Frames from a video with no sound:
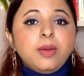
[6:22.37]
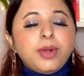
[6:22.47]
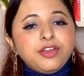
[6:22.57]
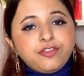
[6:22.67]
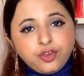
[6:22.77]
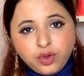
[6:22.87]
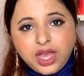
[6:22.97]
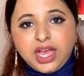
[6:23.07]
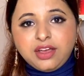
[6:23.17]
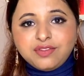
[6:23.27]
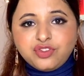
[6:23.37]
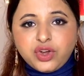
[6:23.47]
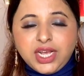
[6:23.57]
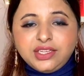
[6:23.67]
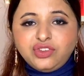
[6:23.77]
But if you have
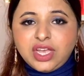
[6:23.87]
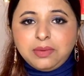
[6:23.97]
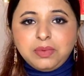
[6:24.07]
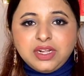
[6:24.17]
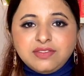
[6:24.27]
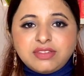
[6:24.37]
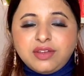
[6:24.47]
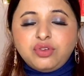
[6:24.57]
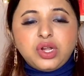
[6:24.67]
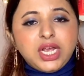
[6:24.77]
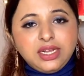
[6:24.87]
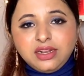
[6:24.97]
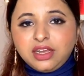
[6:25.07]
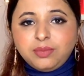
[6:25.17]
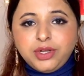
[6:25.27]
dry chapped lips, I would highly
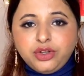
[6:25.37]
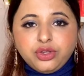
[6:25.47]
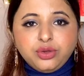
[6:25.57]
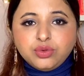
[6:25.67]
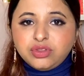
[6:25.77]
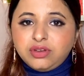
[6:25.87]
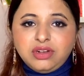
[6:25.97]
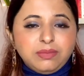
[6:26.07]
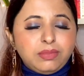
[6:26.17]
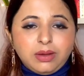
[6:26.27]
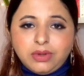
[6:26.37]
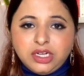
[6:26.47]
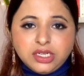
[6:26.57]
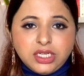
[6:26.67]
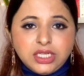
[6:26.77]
recommend to use a lip balm
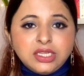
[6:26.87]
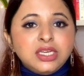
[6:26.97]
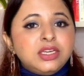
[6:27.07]
underneath,